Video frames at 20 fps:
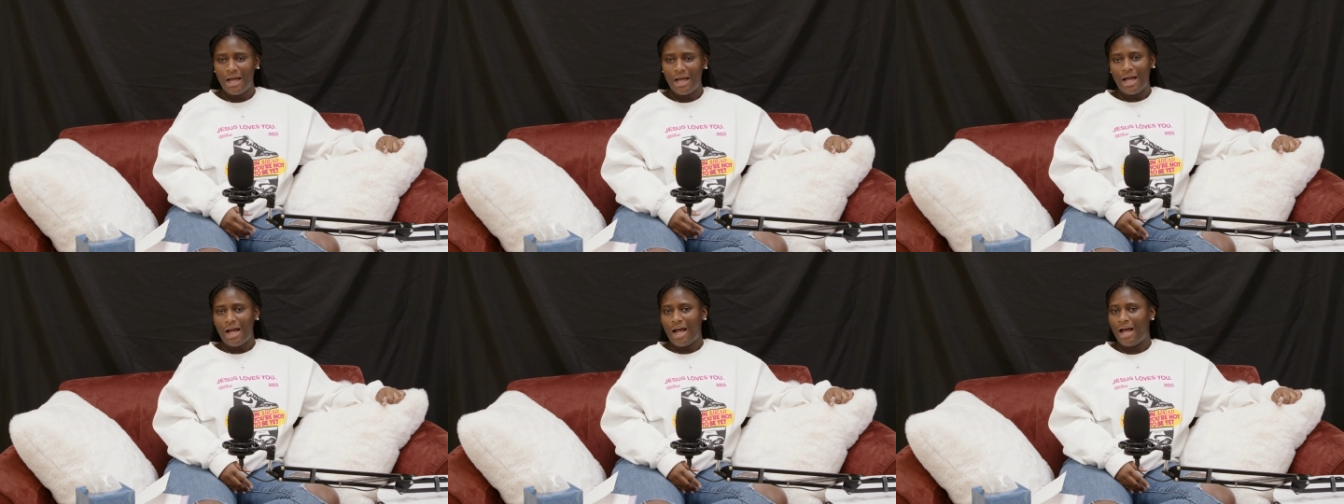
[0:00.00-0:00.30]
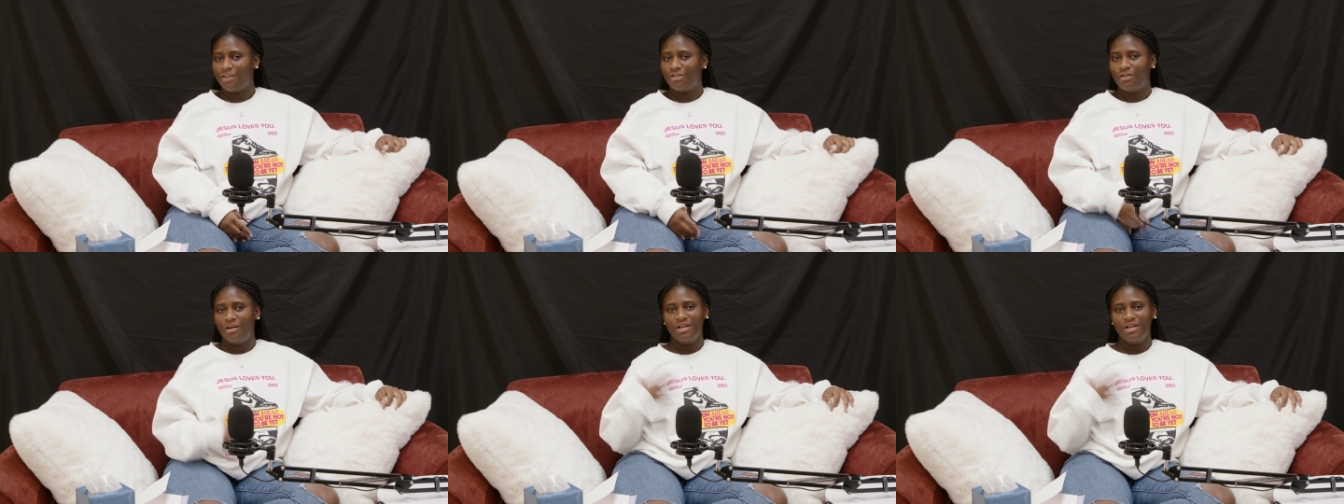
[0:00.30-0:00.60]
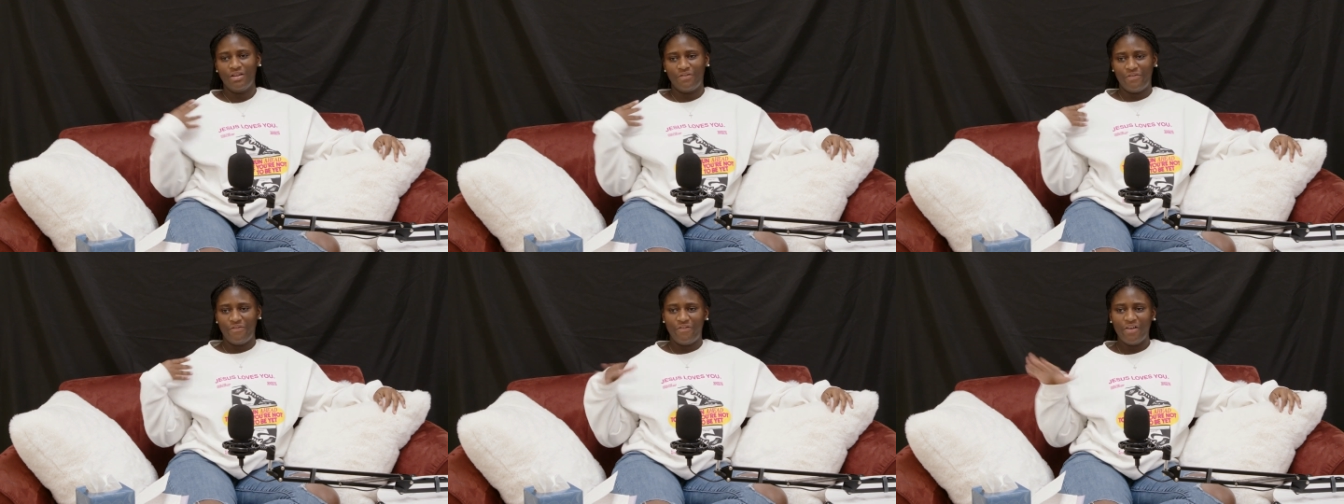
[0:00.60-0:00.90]
I thought
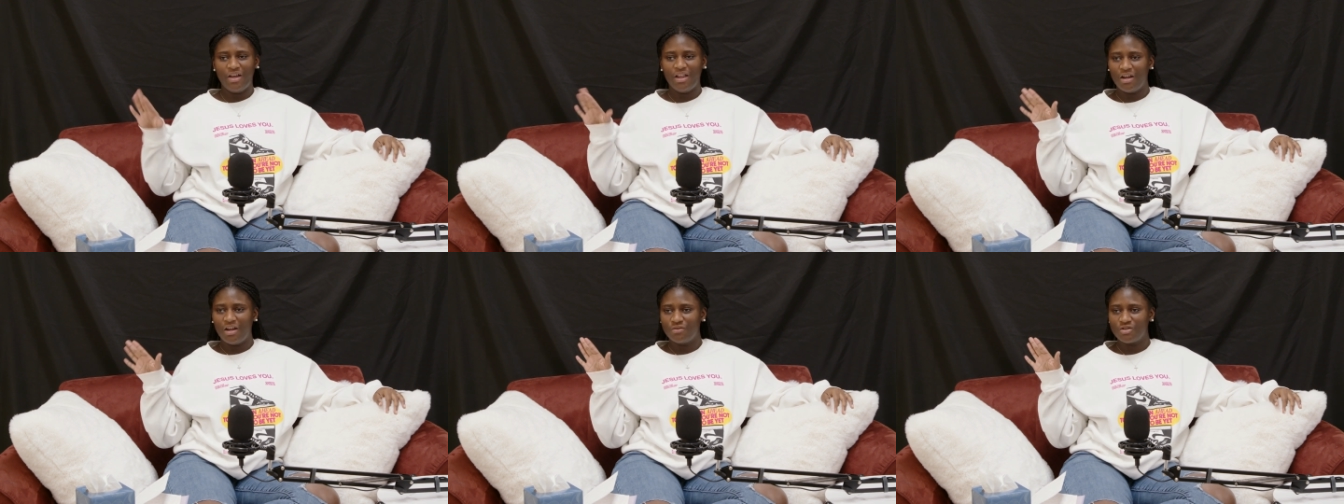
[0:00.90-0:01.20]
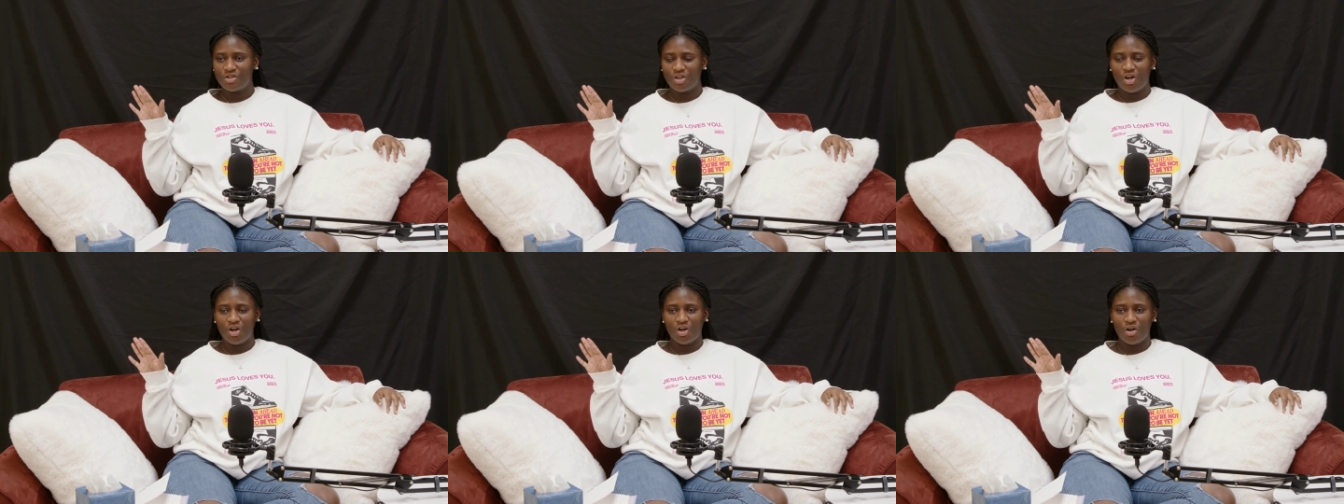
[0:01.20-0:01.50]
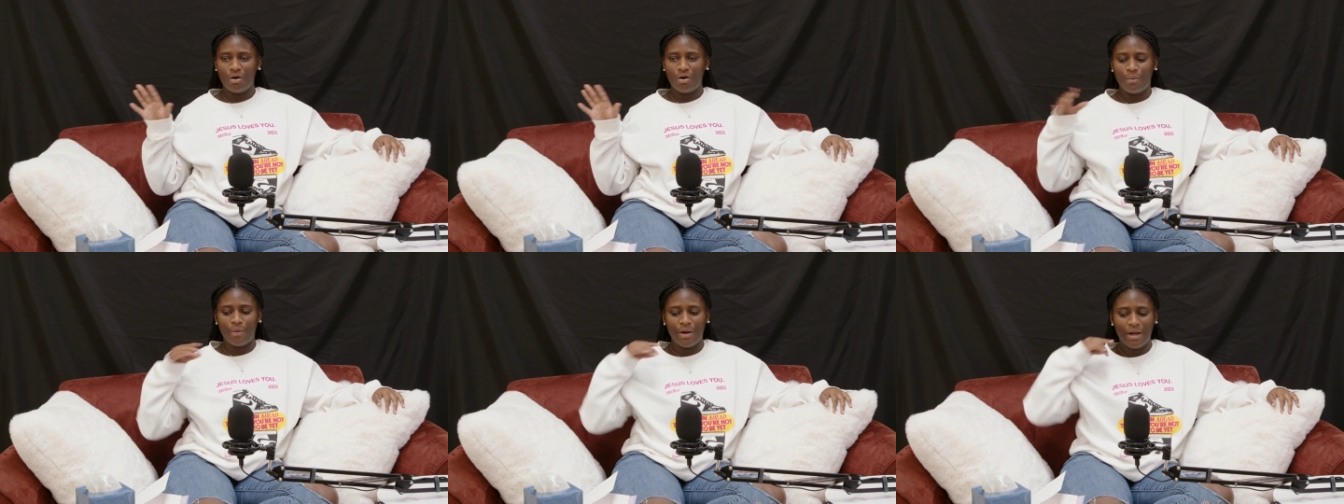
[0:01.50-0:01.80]
this feeling was going to
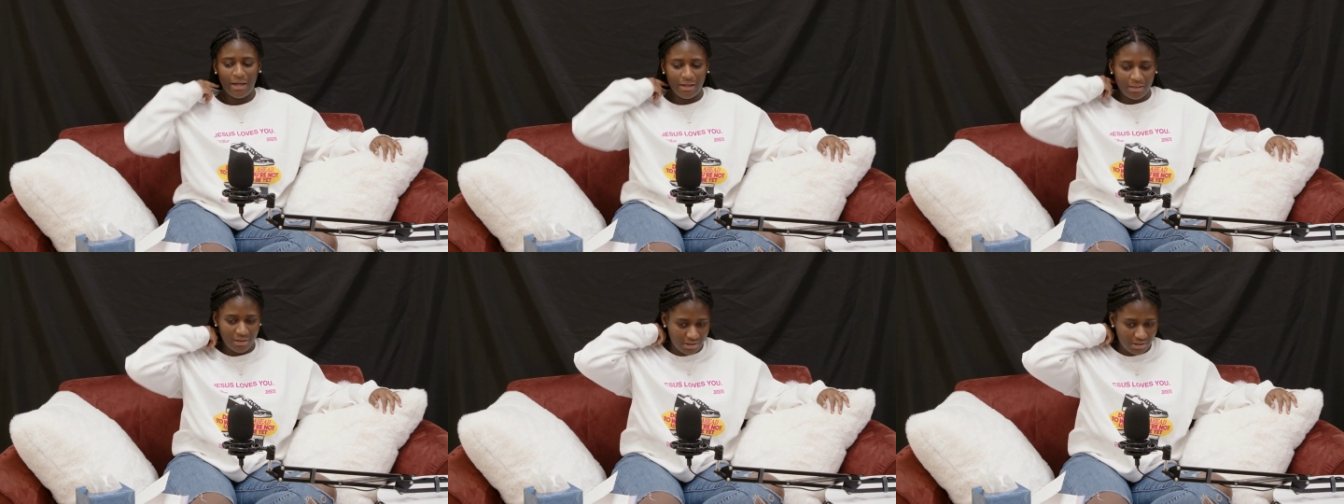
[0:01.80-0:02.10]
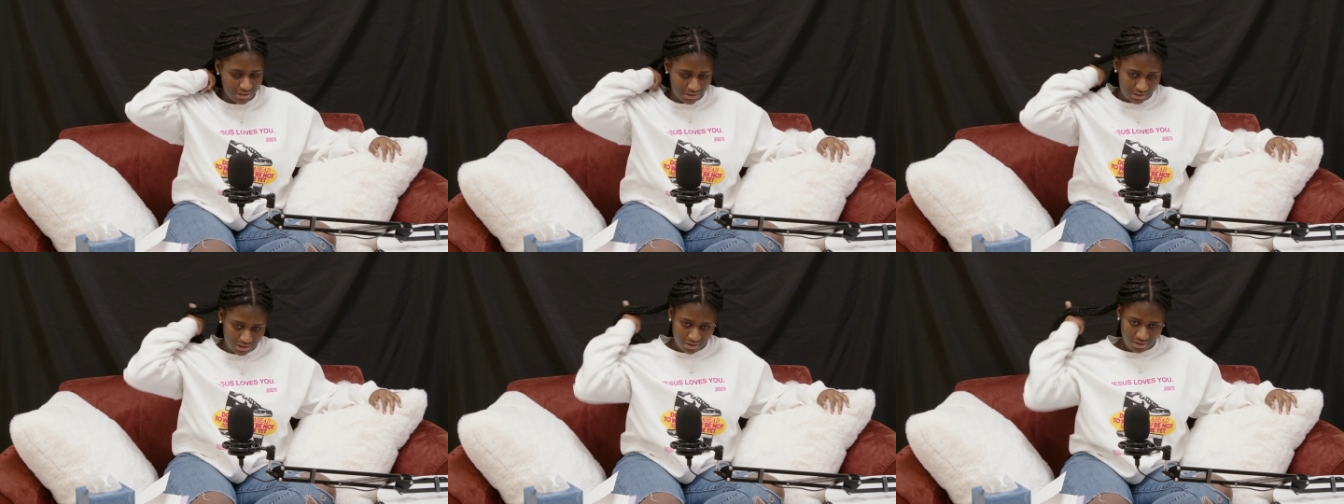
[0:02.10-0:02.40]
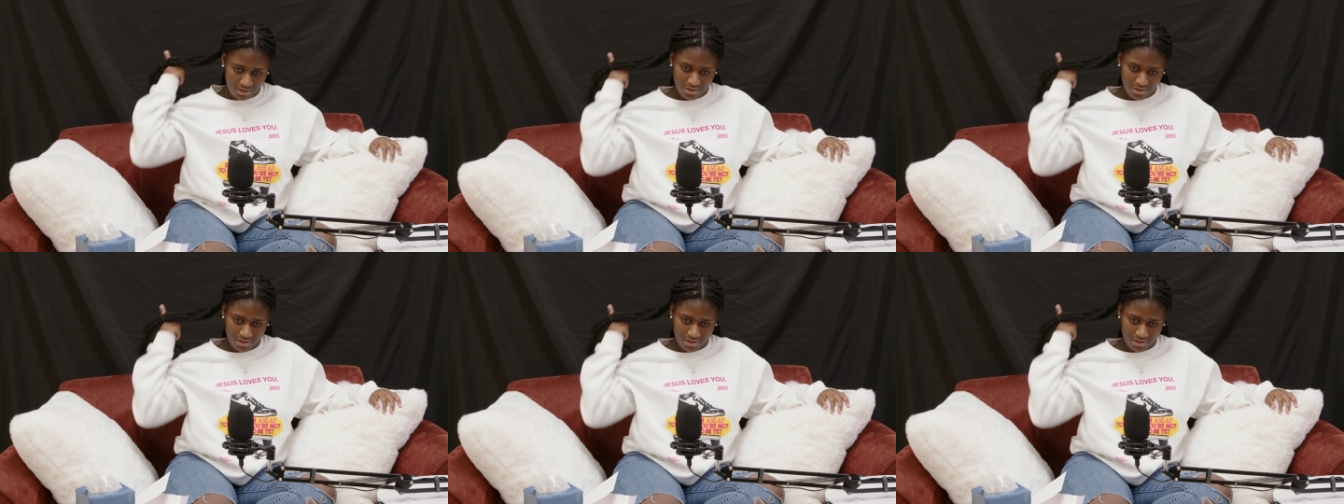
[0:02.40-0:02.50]
go away, this